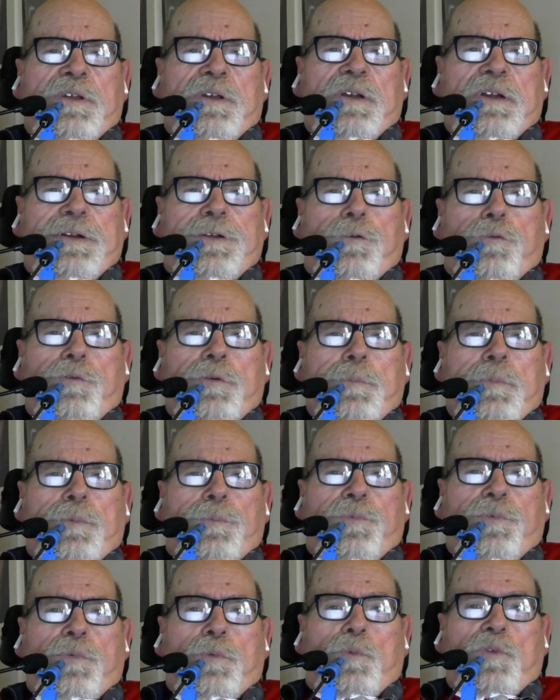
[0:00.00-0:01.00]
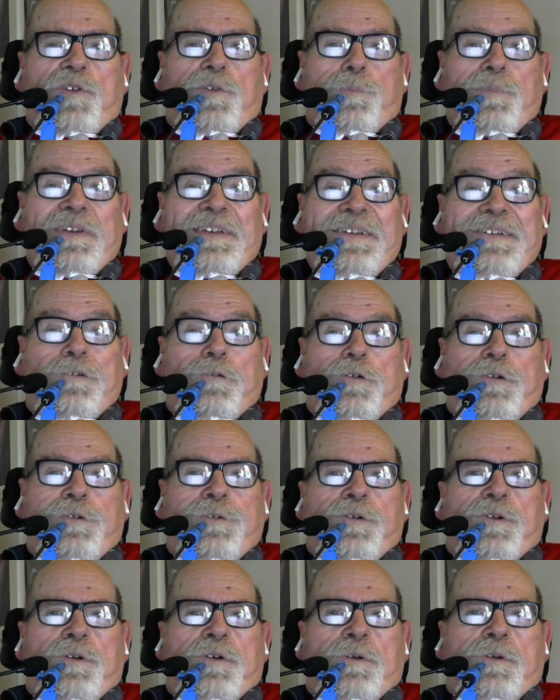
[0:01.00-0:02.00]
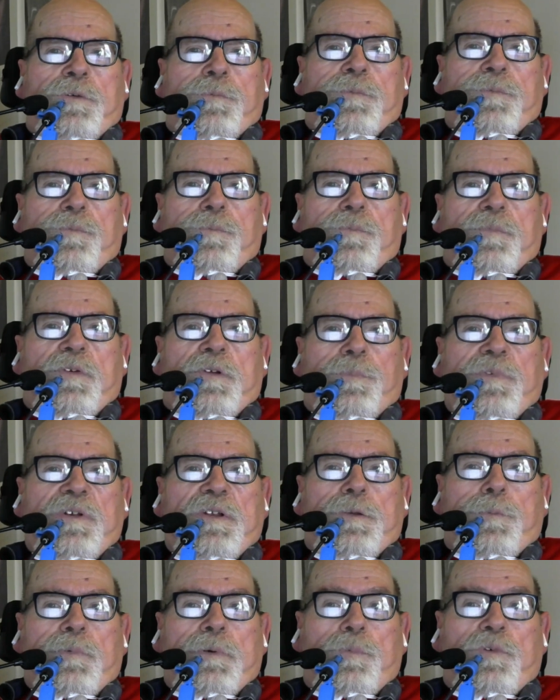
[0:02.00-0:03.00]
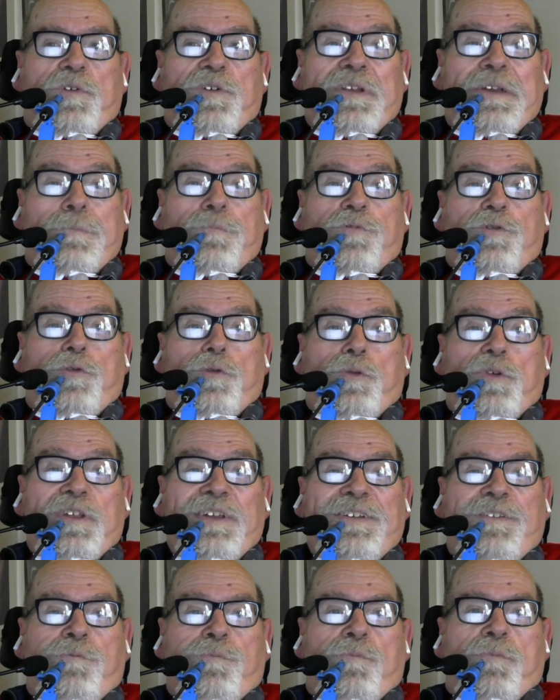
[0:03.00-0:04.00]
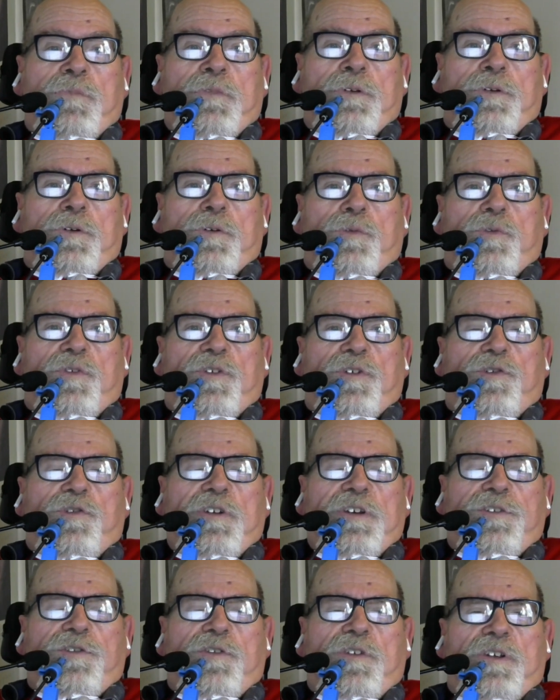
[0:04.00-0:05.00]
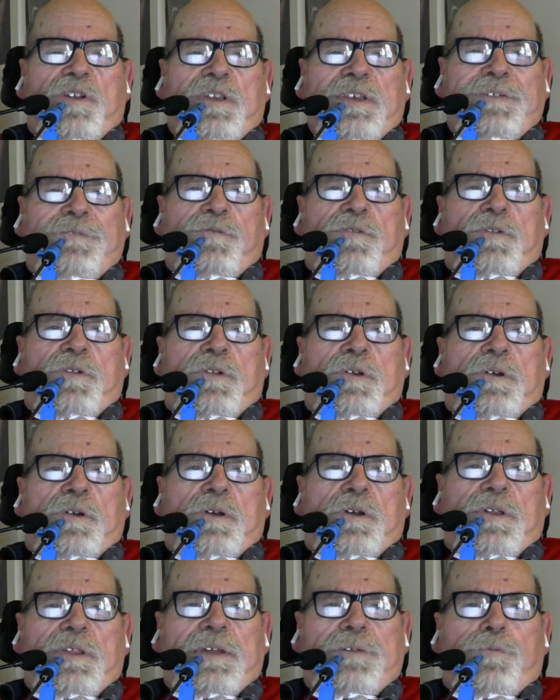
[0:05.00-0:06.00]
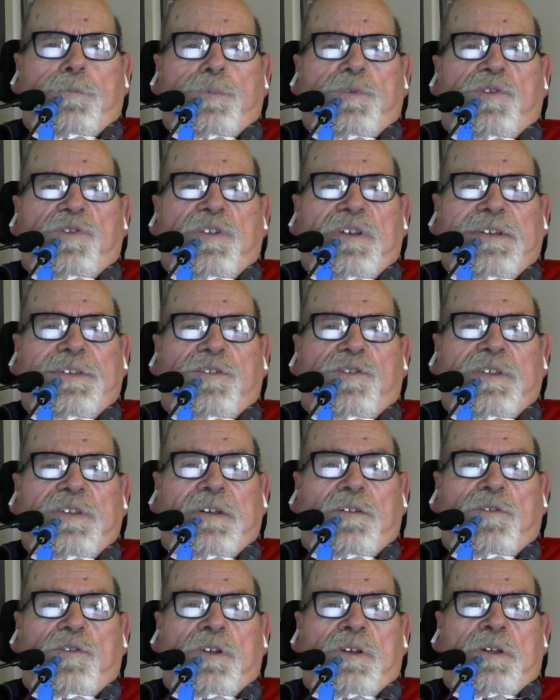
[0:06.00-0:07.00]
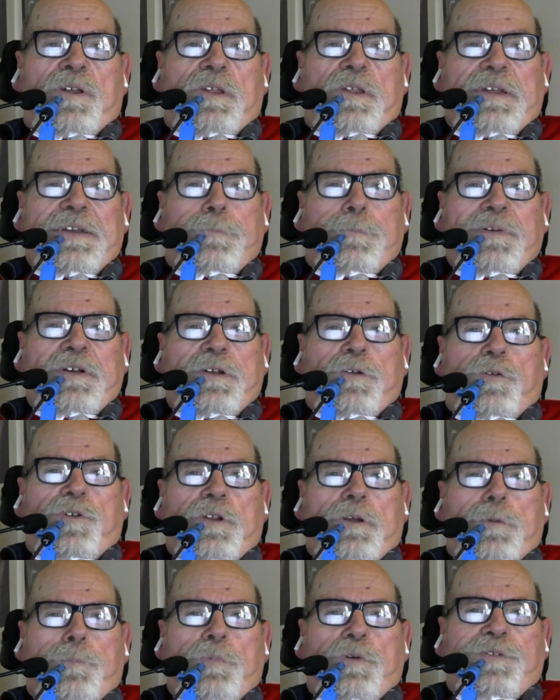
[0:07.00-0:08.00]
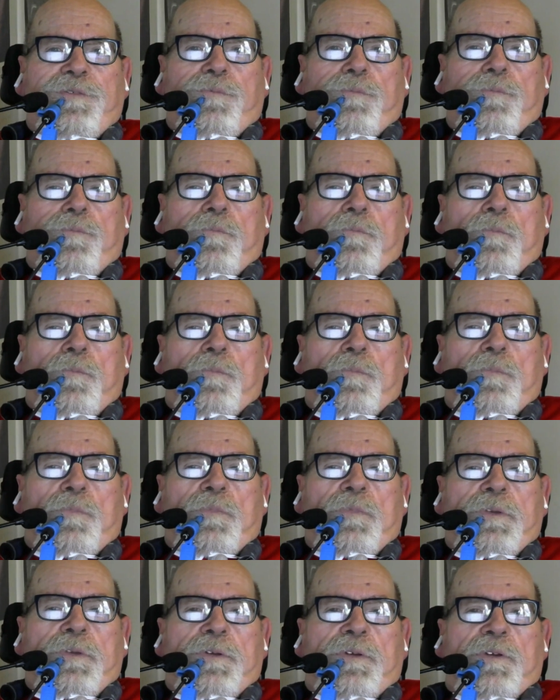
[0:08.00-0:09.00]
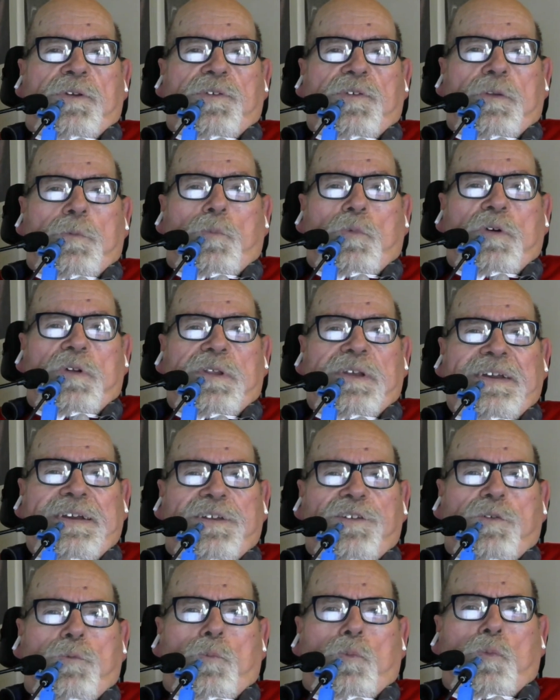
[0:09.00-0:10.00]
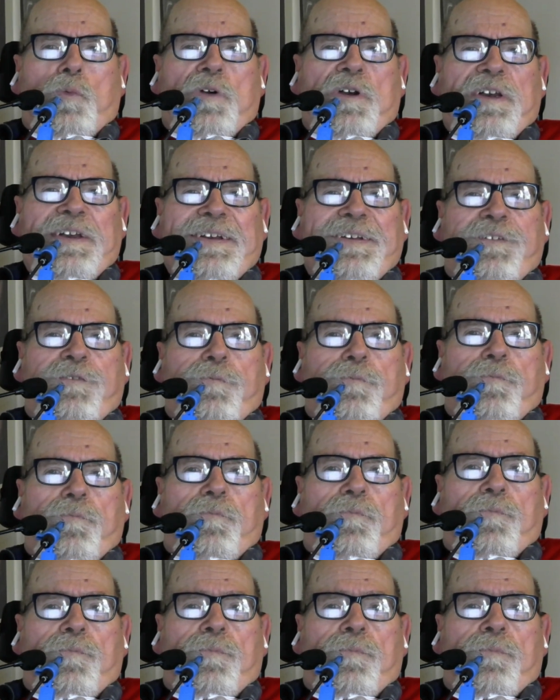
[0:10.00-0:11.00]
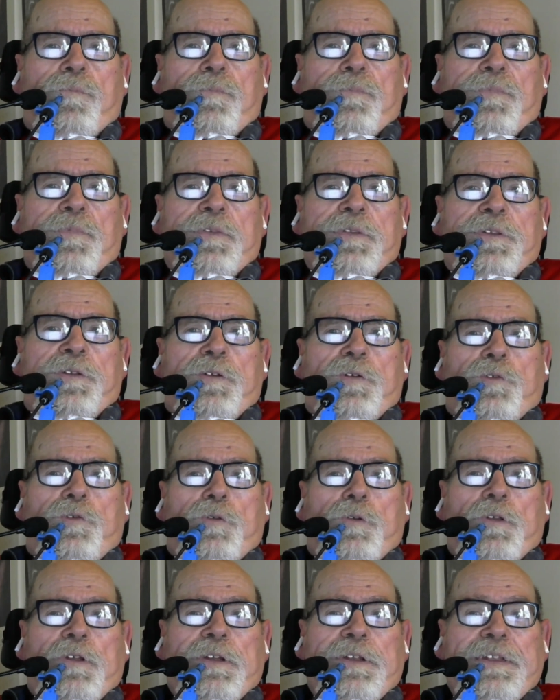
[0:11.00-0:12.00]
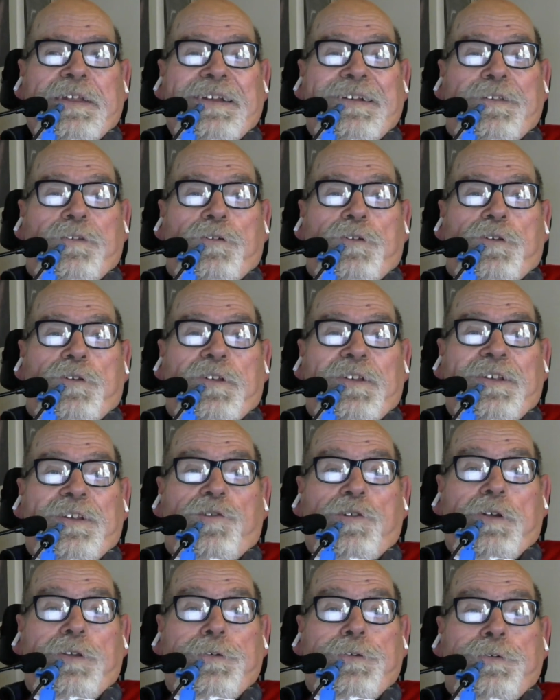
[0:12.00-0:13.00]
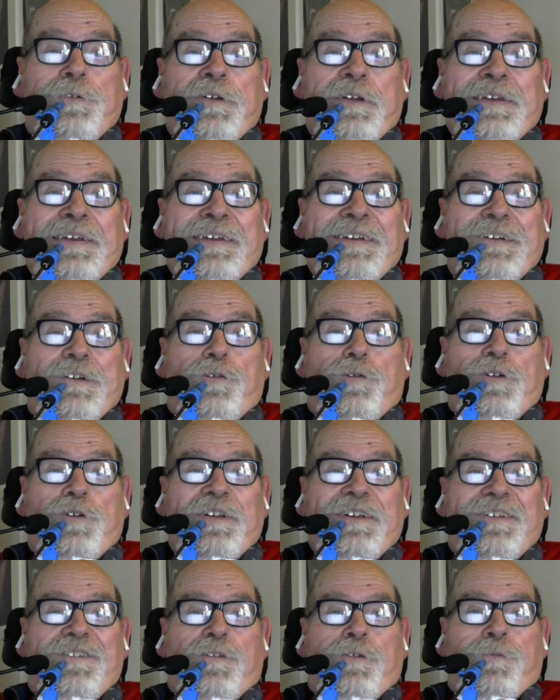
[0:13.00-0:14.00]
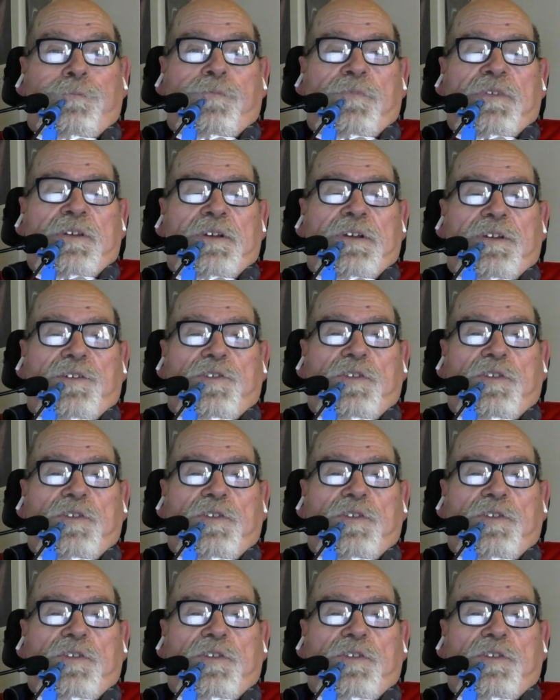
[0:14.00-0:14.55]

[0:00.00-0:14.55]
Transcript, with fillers: I don't remember if it was me or a committee member named Julie who suggested 11% sounds like a better number. Someone asked why. Julie and I looked at each other and grinned and